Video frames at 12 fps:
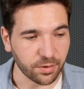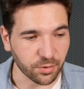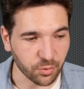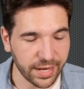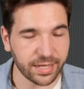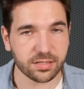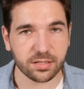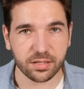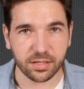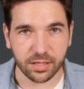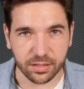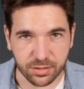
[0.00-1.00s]
Great
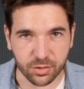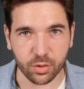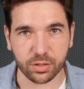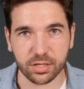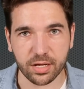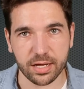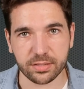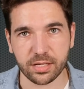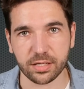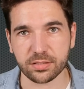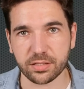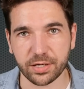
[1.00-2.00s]
historical
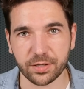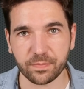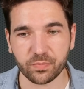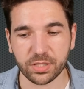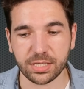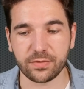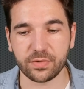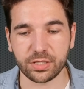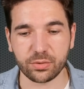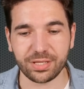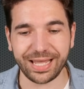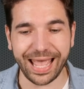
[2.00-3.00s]
context there, giving
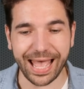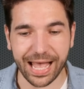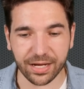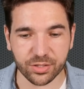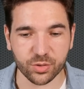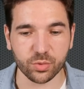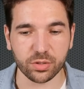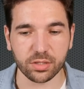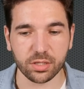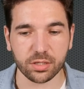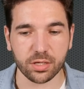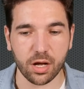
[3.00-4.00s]
you the
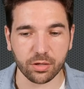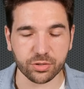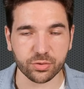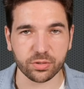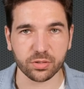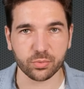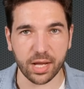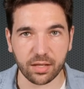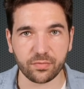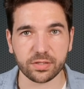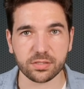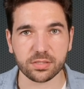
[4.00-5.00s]
actual cultural
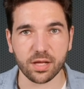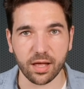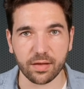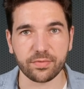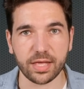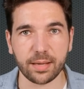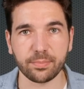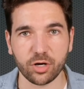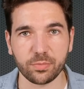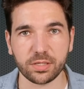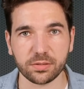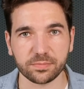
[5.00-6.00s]
relevance of that
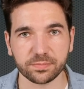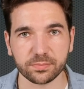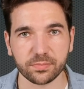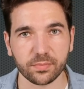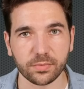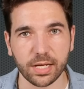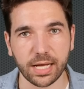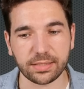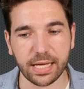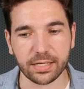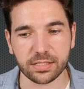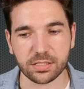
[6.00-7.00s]
moment,
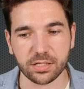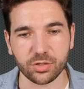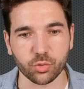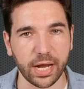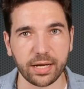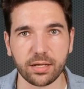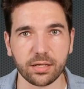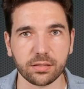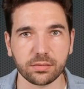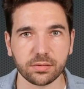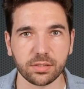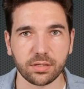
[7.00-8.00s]
not that it's
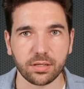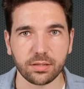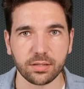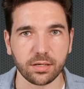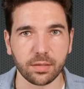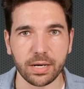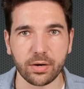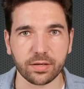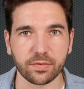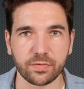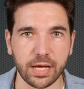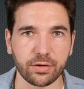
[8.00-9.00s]
degrading the
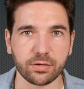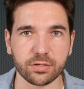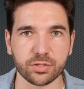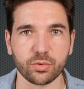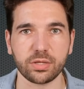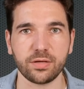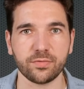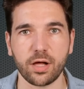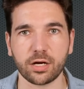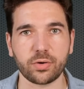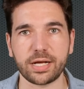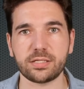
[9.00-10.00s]
American founders or the
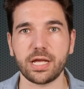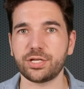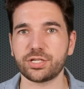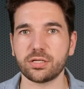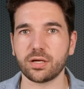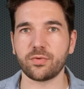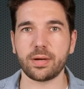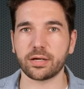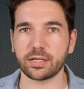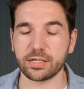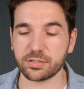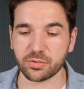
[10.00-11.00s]
vulgarization of
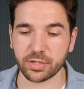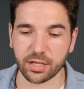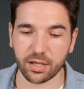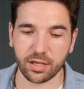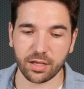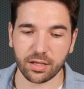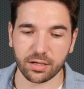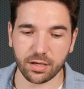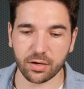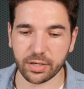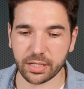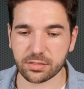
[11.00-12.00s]
American history.
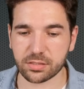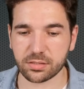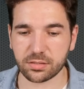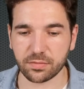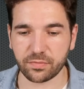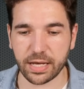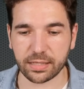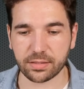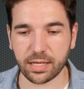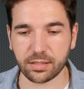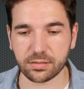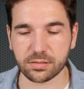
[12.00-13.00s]
No, it's the fact
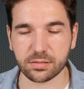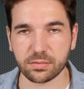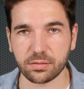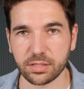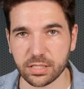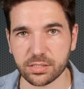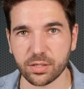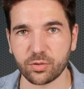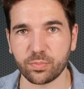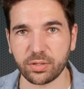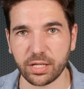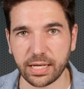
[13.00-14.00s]
that it's
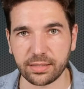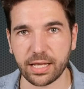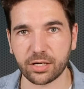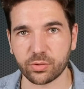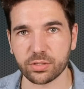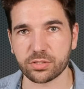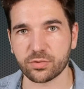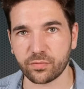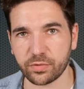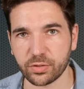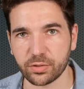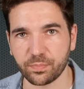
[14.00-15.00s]
Lizzo playing that crystal
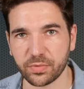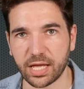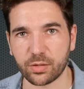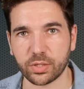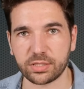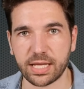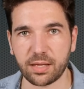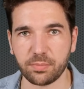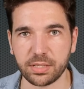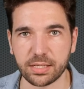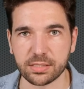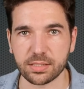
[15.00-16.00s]
flute and what that
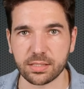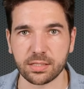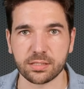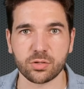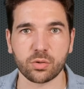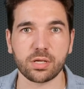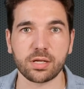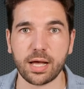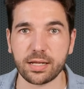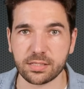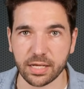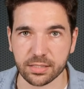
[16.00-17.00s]
means in the historical
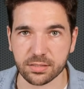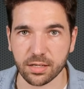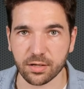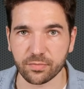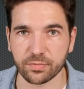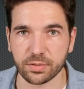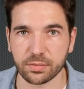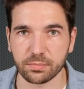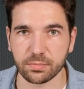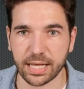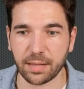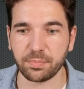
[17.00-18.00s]
context of
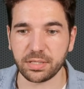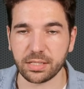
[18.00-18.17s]
that